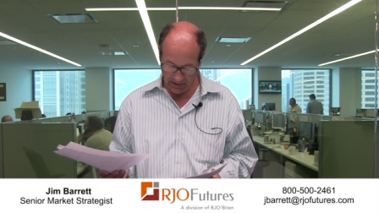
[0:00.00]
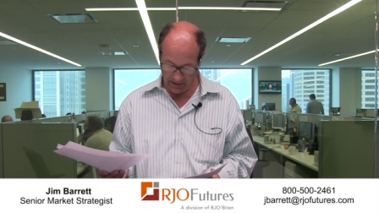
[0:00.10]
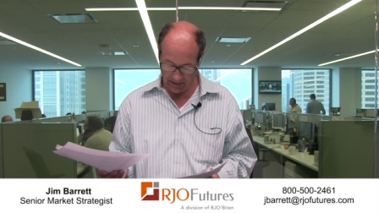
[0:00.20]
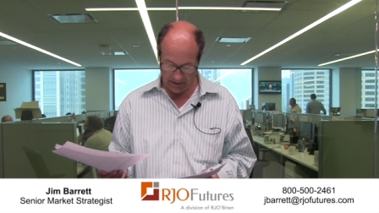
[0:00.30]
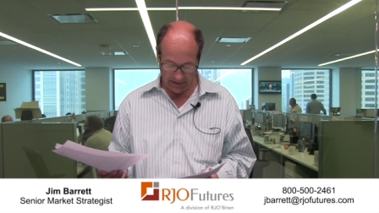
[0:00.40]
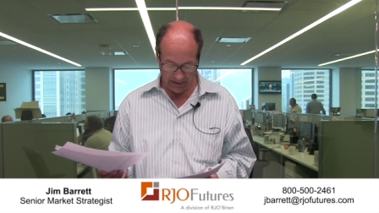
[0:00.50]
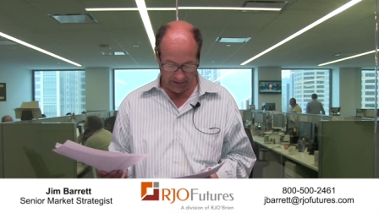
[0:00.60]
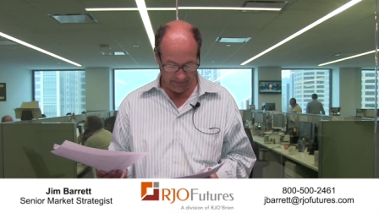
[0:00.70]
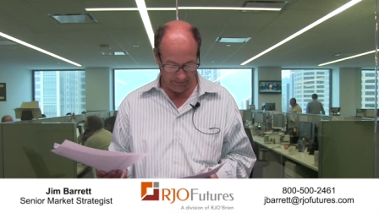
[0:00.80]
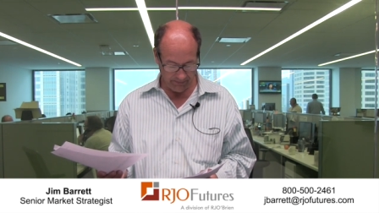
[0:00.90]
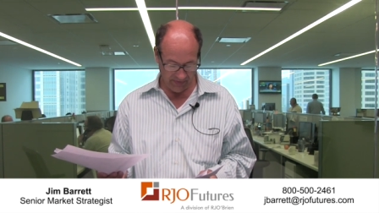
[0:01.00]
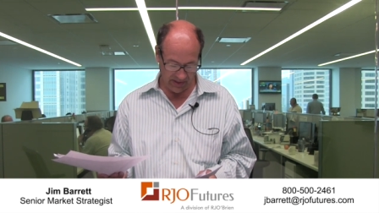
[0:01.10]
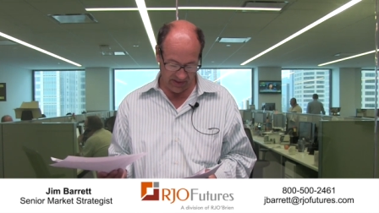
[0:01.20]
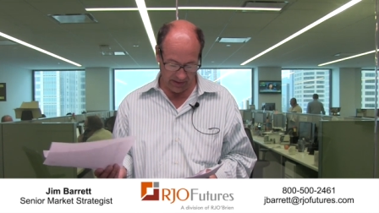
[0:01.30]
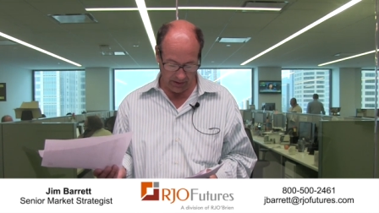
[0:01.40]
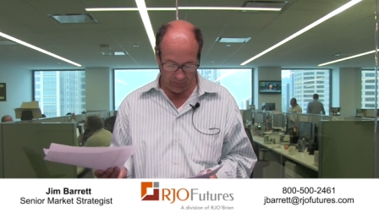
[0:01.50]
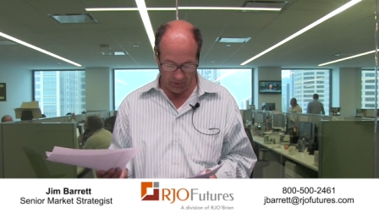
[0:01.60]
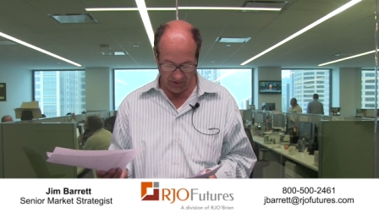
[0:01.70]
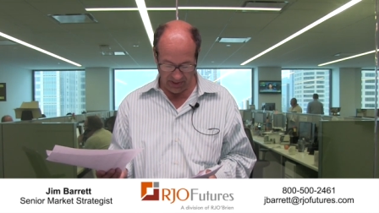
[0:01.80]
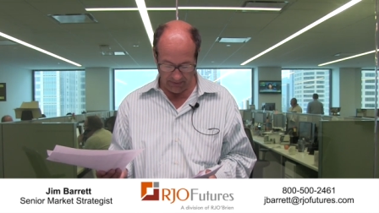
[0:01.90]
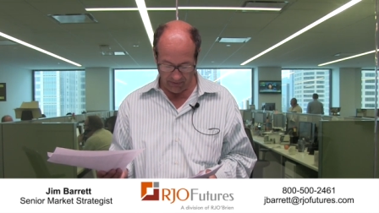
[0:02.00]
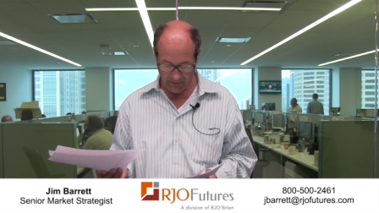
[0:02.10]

Uh, said an important theme of